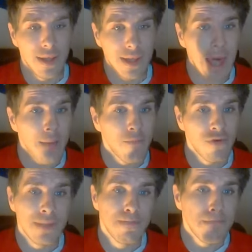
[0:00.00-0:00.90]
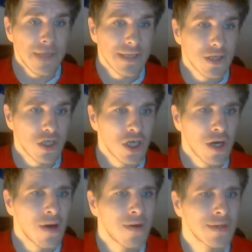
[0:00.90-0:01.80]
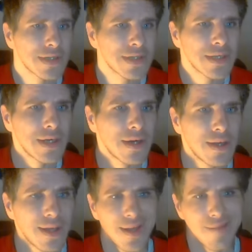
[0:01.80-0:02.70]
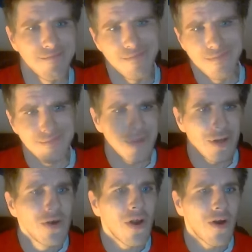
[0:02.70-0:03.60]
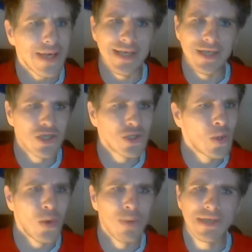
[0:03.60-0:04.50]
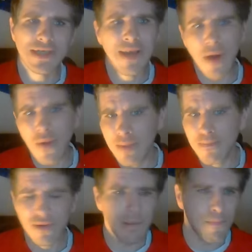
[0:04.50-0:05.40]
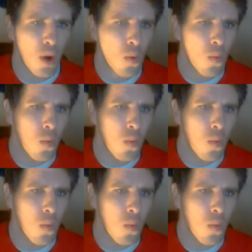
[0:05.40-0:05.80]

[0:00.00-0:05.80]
Cameron missed a chance. Looked like he had scored, but somehow he put the ball